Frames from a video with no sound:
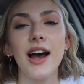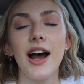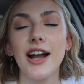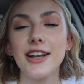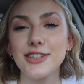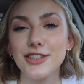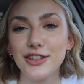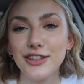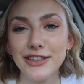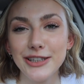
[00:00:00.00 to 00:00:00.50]
I
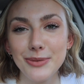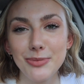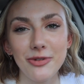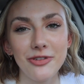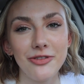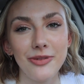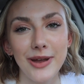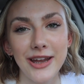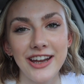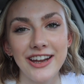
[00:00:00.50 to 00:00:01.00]
took a leap
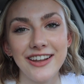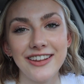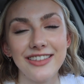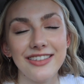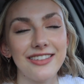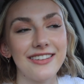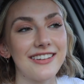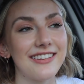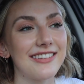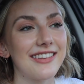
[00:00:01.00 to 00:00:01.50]
of
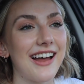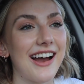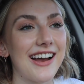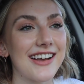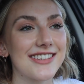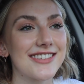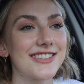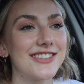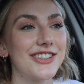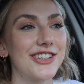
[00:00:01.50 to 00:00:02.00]
faith
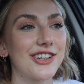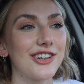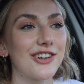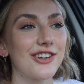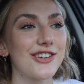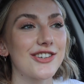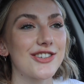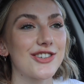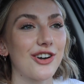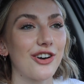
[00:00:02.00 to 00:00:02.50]
last
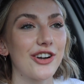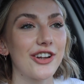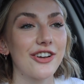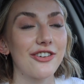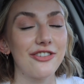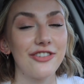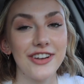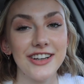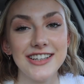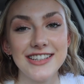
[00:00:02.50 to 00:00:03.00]
year starting a
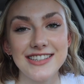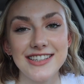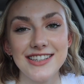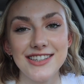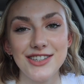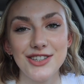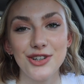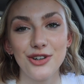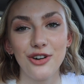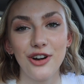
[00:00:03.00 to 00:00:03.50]
fitness
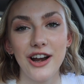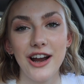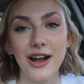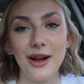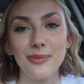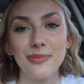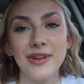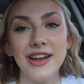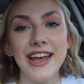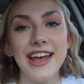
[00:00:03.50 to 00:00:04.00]

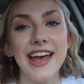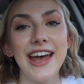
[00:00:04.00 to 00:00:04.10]
Instagram.